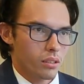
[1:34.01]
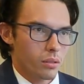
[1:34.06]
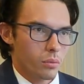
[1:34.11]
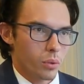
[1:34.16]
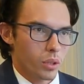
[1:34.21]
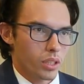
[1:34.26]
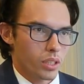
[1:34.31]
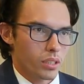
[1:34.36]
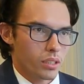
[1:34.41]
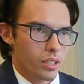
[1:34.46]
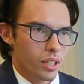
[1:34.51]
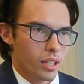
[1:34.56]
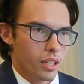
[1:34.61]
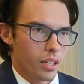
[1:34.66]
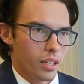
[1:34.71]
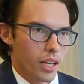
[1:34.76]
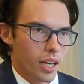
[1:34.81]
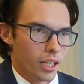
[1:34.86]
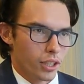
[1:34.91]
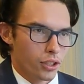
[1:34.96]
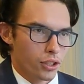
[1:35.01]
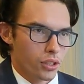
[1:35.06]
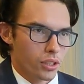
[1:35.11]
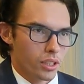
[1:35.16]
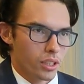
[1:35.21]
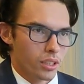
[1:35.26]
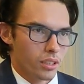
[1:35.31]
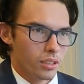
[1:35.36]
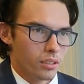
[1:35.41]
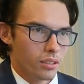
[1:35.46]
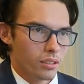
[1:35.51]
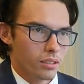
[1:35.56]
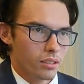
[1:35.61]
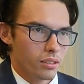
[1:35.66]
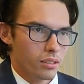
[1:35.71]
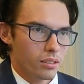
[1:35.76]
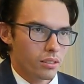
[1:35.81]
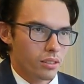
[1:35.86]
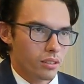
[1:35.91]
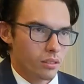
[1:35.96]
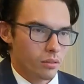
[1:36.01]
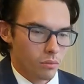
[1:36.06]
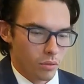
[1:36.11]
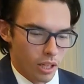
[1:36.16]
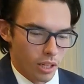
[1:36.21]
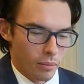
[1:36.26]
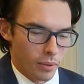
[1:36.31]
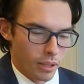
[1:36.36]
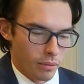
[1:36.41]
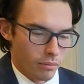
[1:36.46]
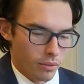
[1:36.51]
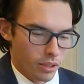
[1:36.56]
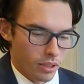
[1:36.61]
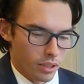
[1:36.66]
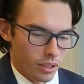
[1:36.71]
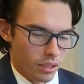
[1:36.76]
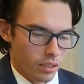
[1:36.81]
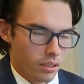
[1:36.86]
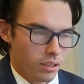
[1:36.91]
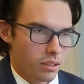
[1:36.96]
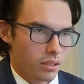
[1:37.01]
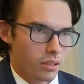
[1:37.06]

What does that actually? Would I be able to?